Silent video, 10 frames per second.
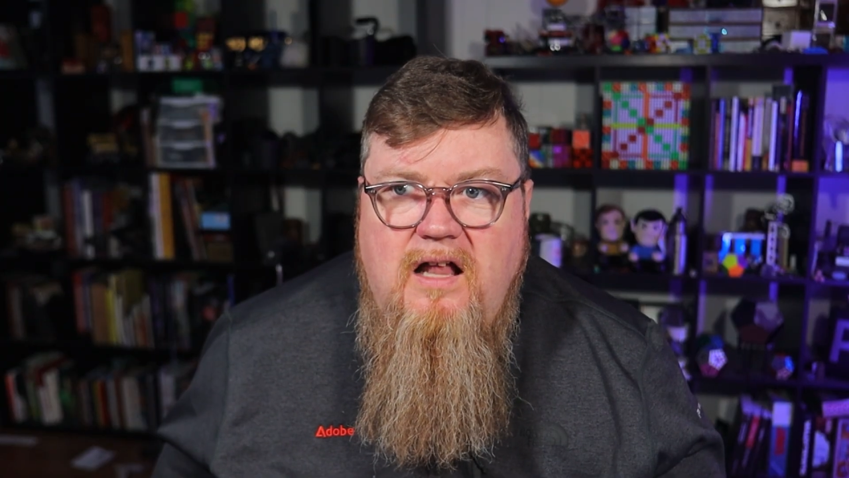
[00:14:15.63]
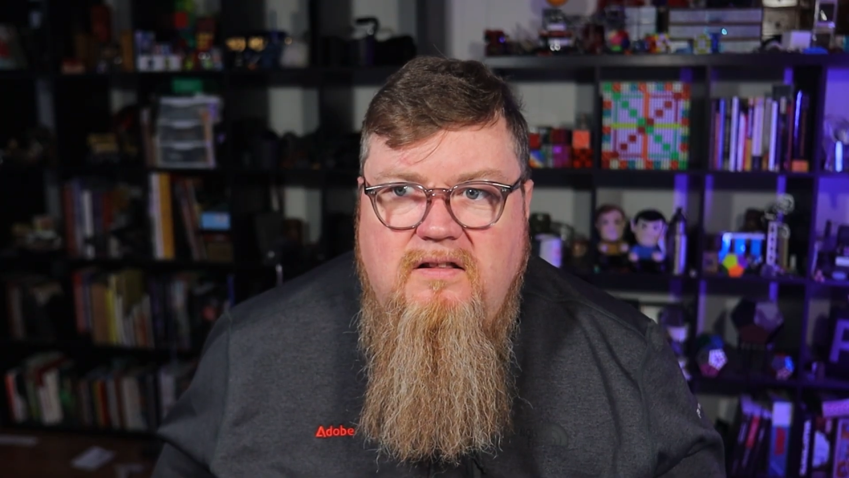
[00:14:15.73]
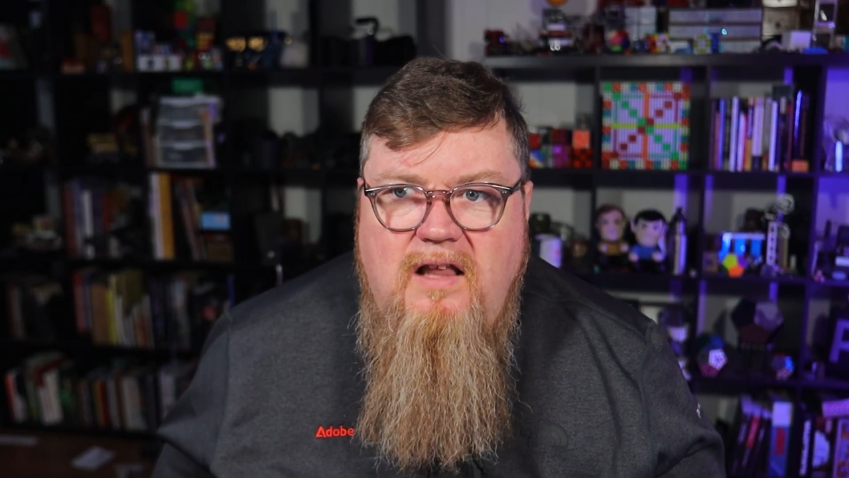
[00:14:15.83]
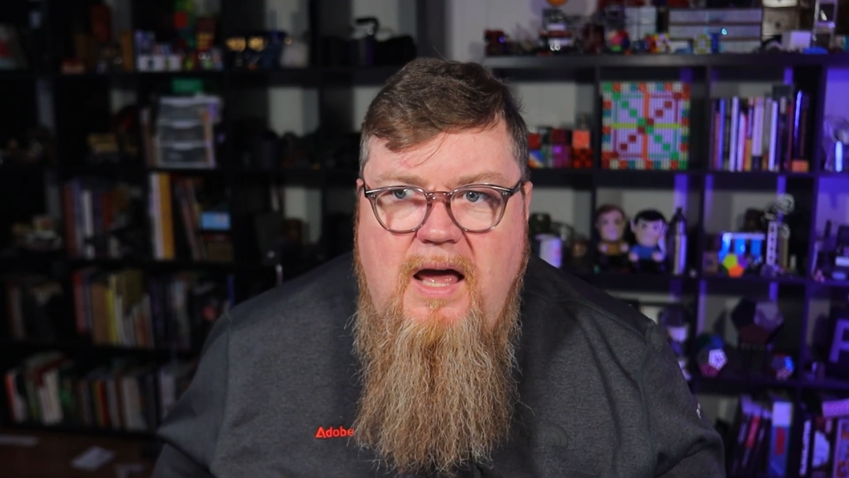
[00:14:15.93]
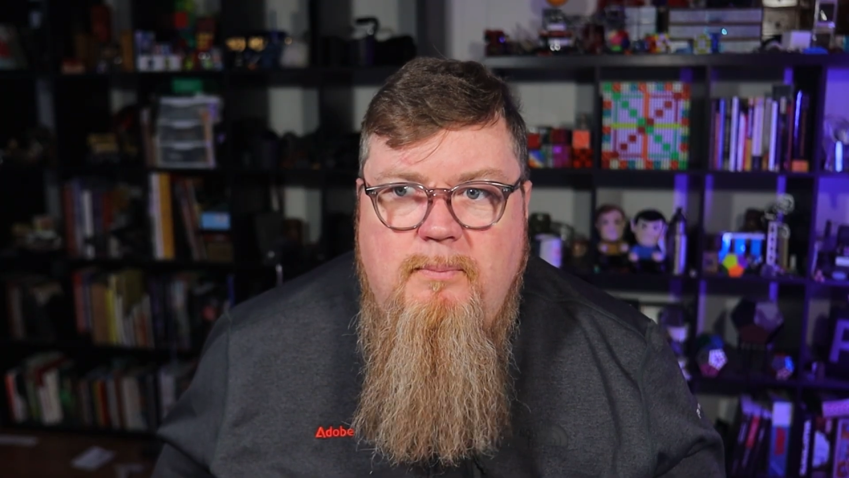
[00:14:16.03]

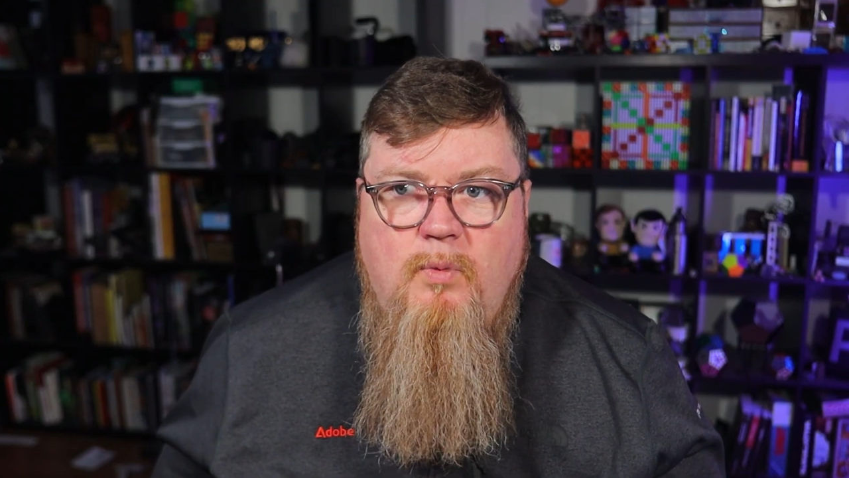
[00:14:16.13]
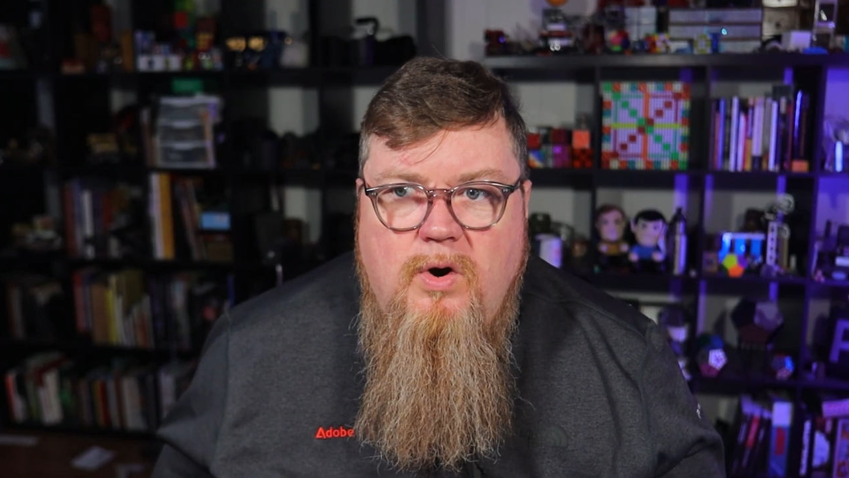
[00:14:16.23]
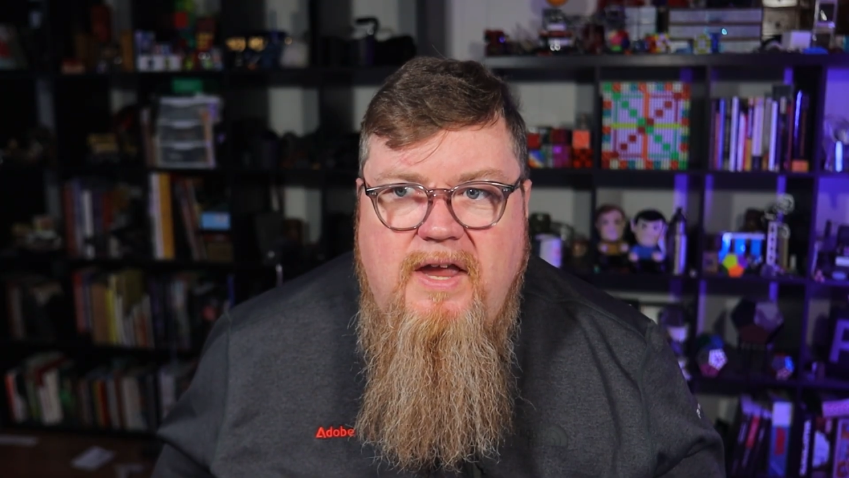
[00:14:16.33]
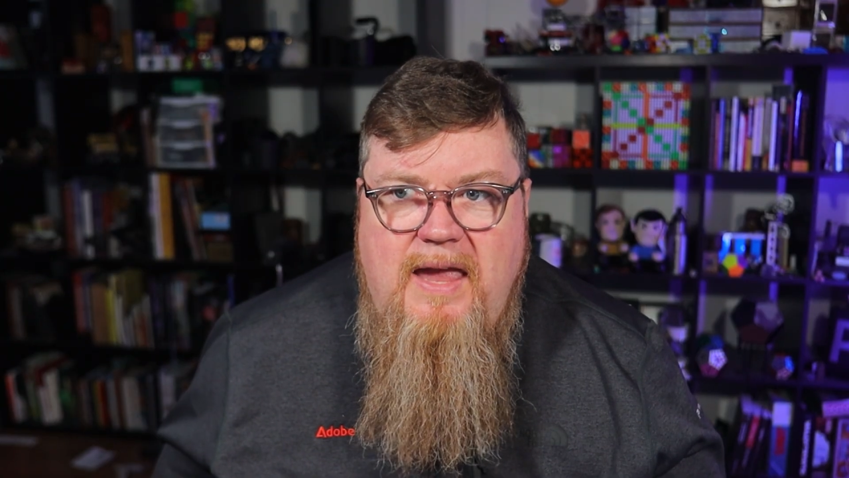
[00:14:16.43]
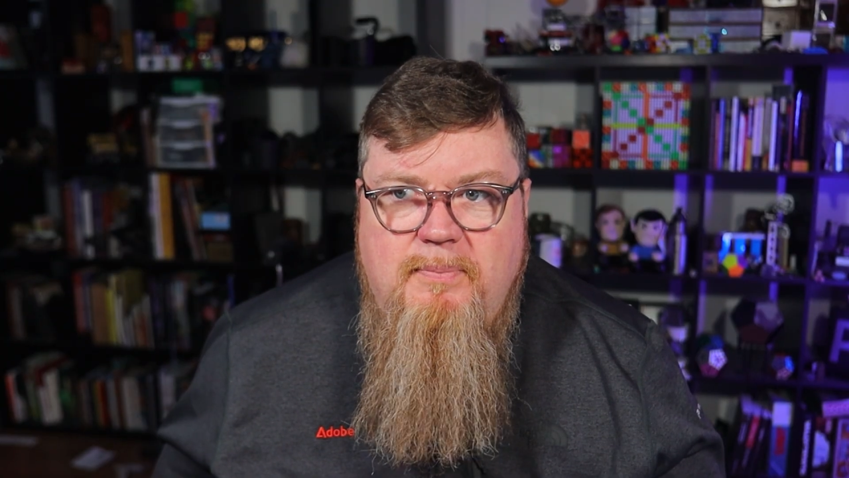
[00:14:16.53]
lot
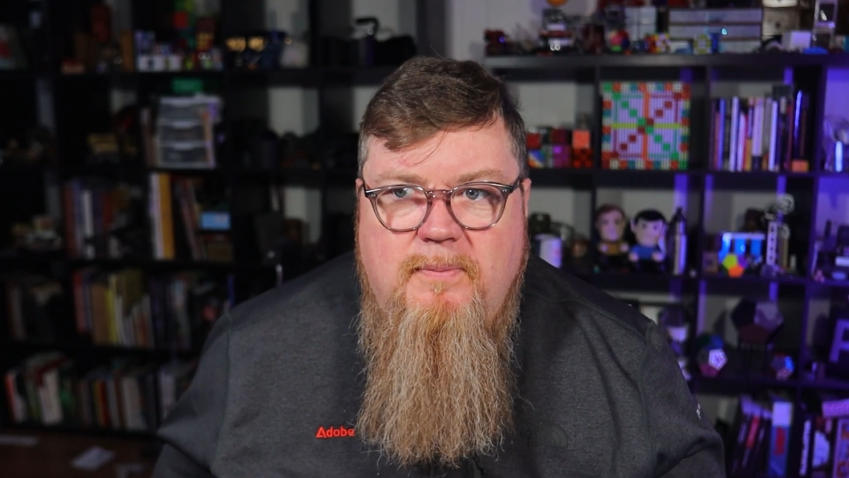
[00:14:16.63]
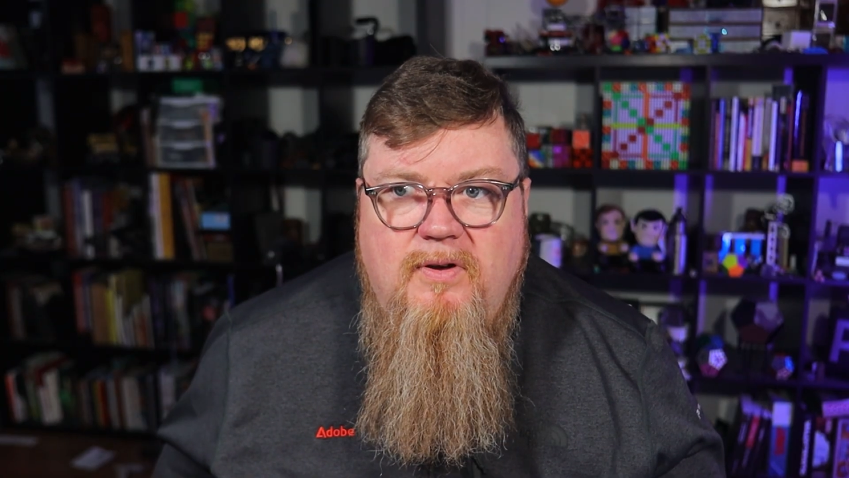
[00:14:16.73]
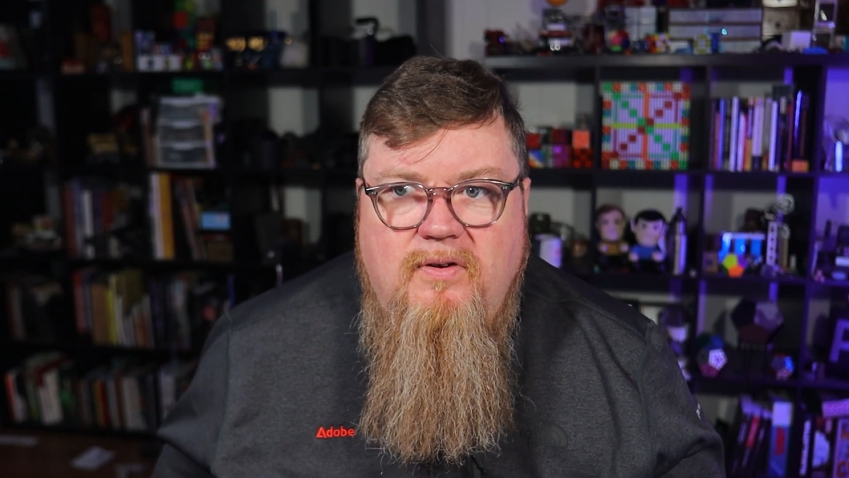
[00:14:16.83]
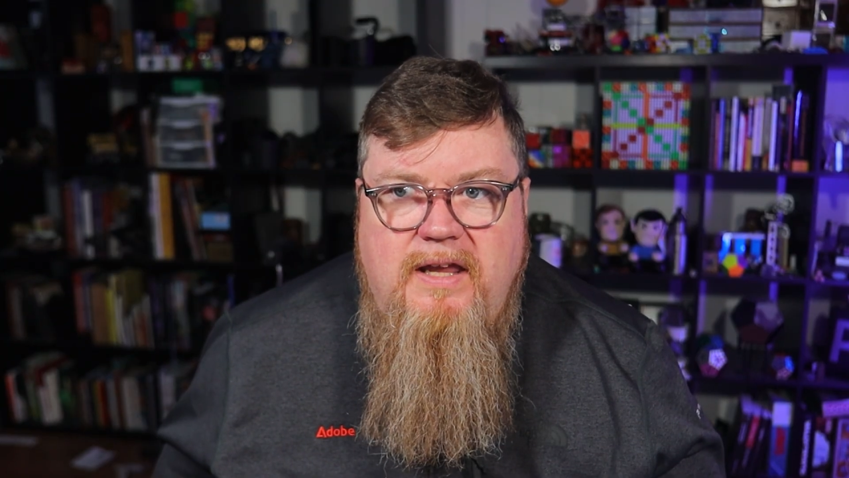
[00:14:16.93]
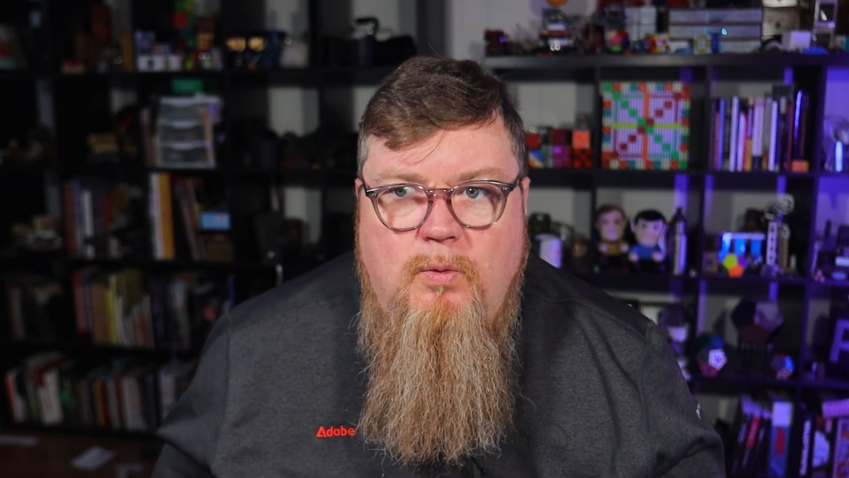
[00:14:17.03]
more capability.